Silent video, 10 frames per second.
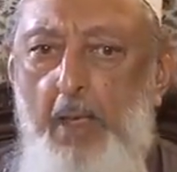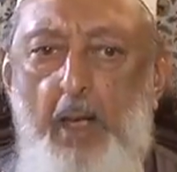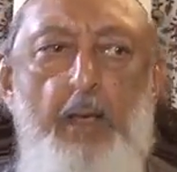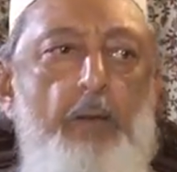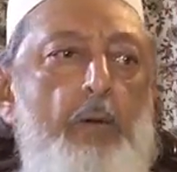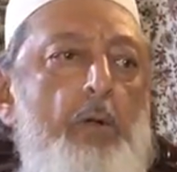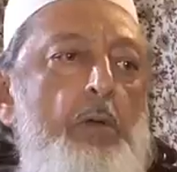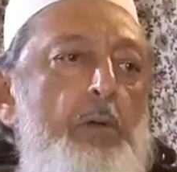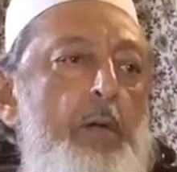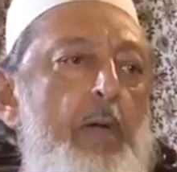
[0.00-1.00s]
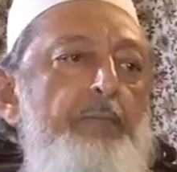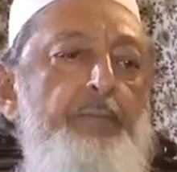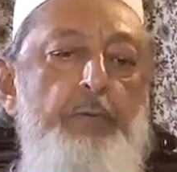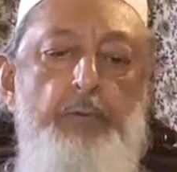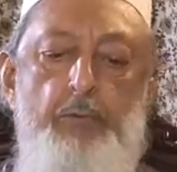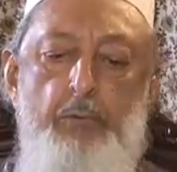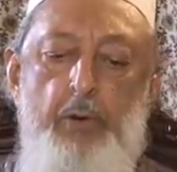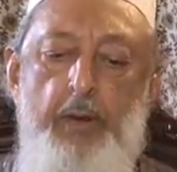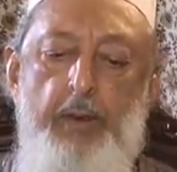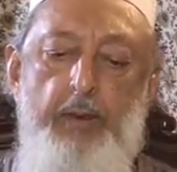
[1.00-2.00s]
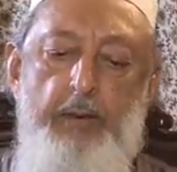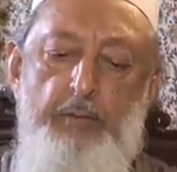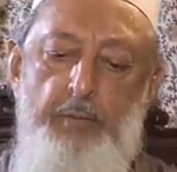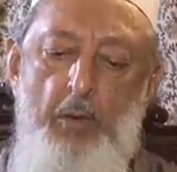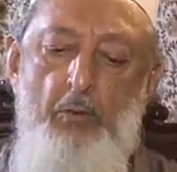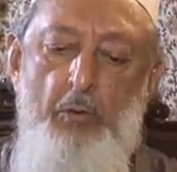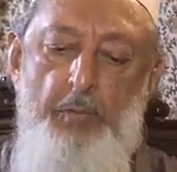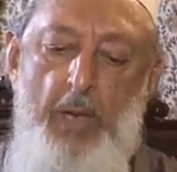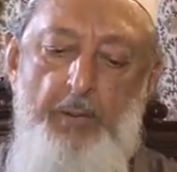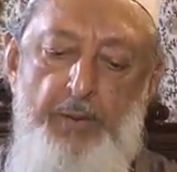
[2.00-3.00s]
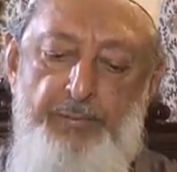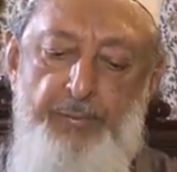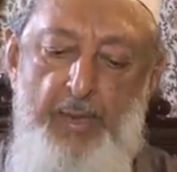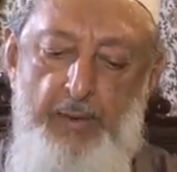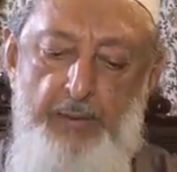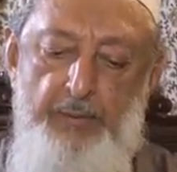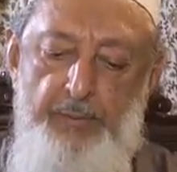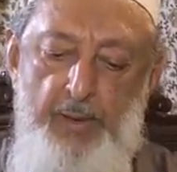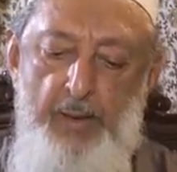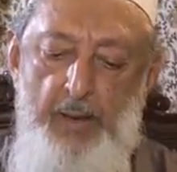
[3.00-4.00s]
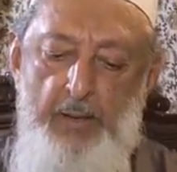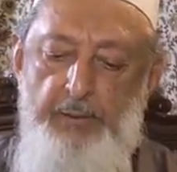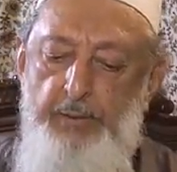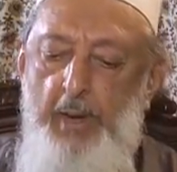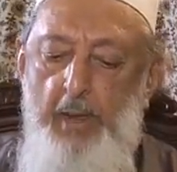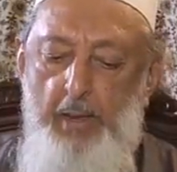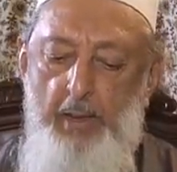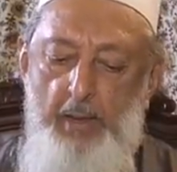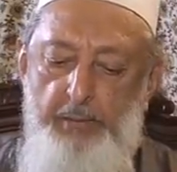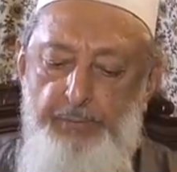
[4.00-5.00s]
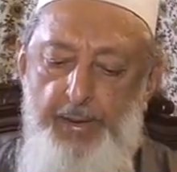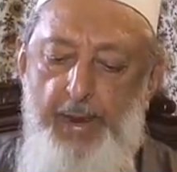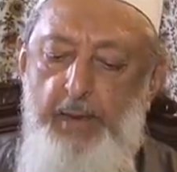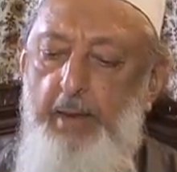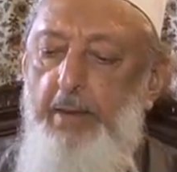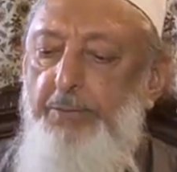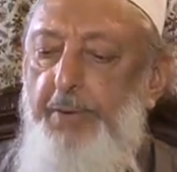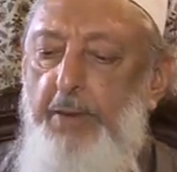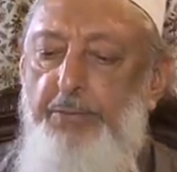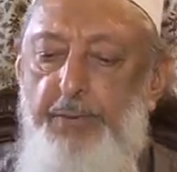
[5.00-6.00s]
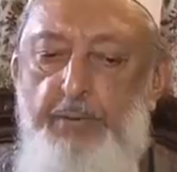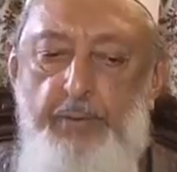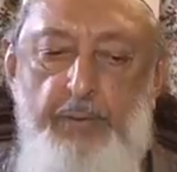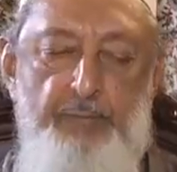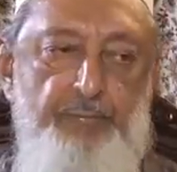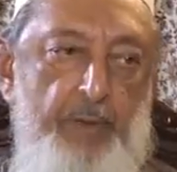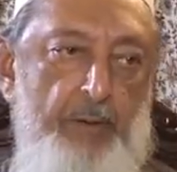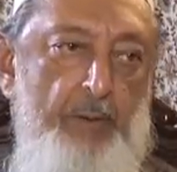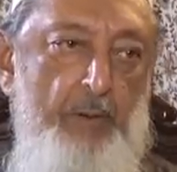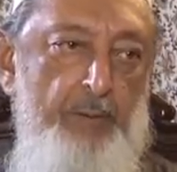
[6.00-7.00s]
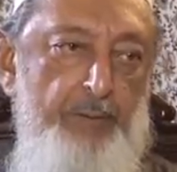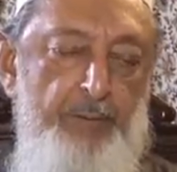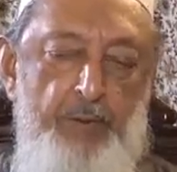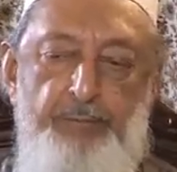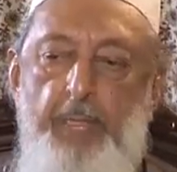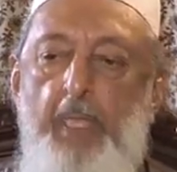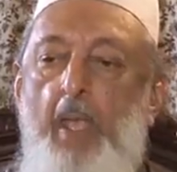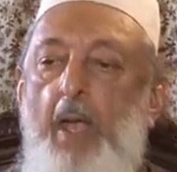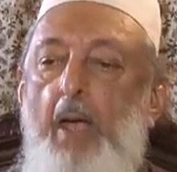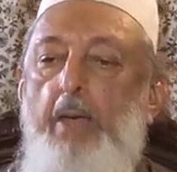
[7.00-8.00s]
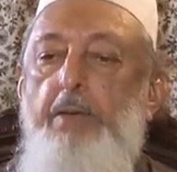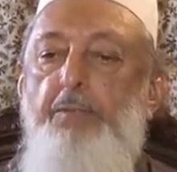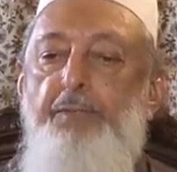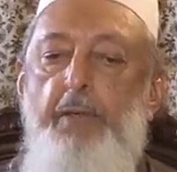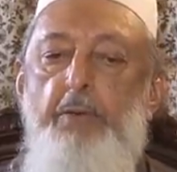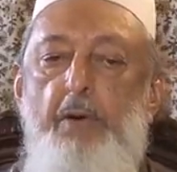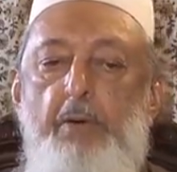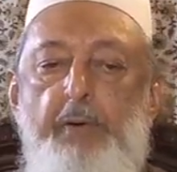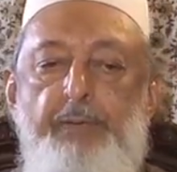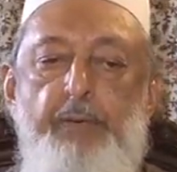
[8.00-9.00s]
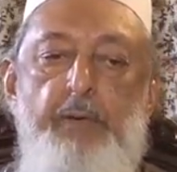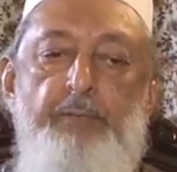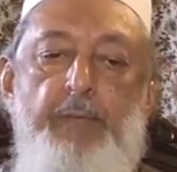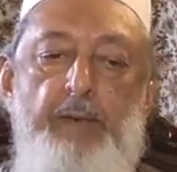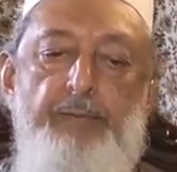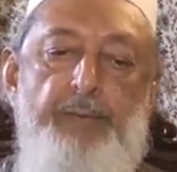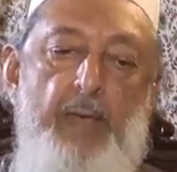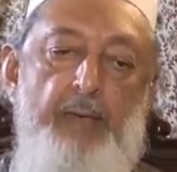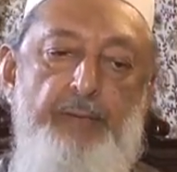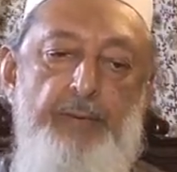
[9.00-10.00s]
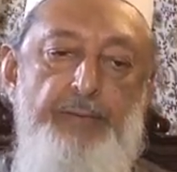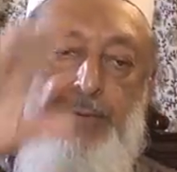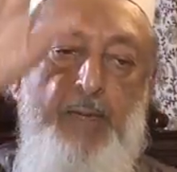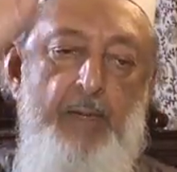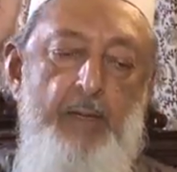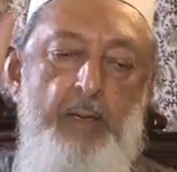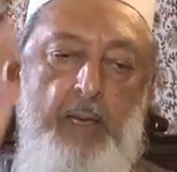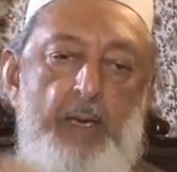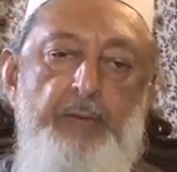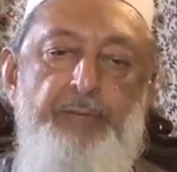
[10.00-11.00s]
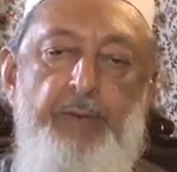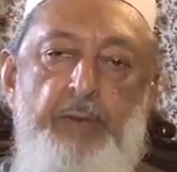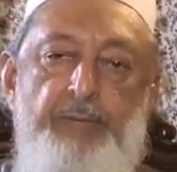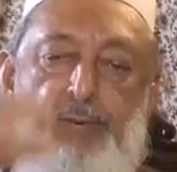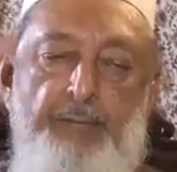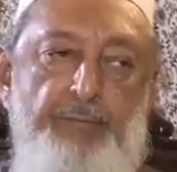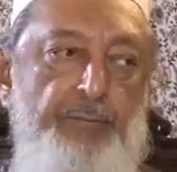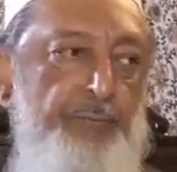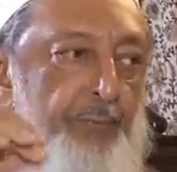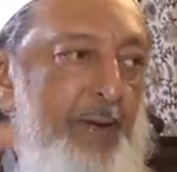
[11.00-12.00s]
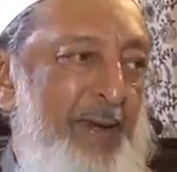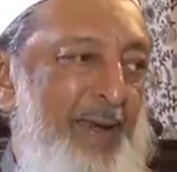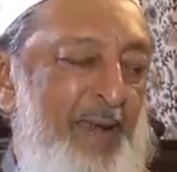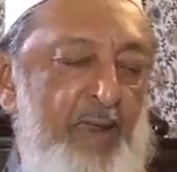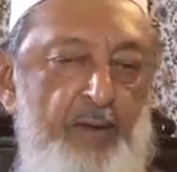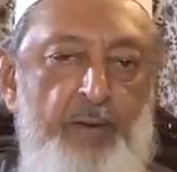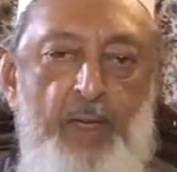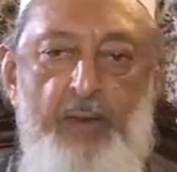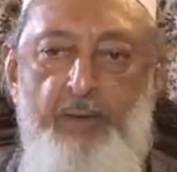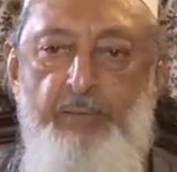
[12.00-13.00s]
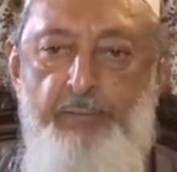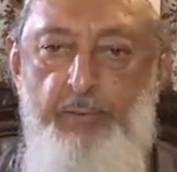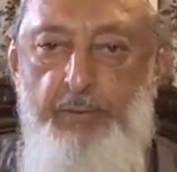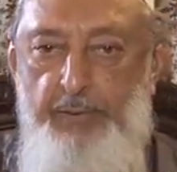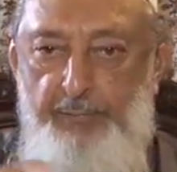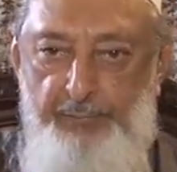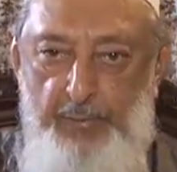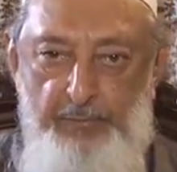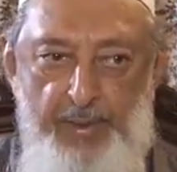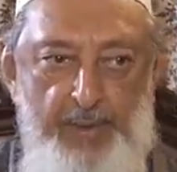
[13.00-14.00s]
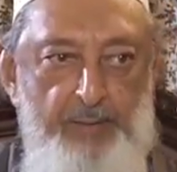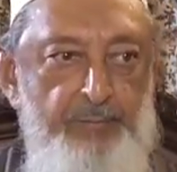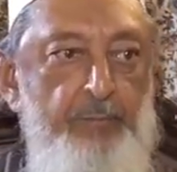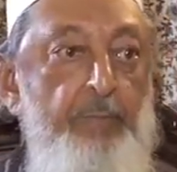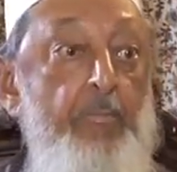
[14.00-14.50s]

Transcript: And all you have to do is Obama signs a check, sends it to the Federal Reserve, and the Federal Reserve then signs a check and sends $7 trillion to the different banks.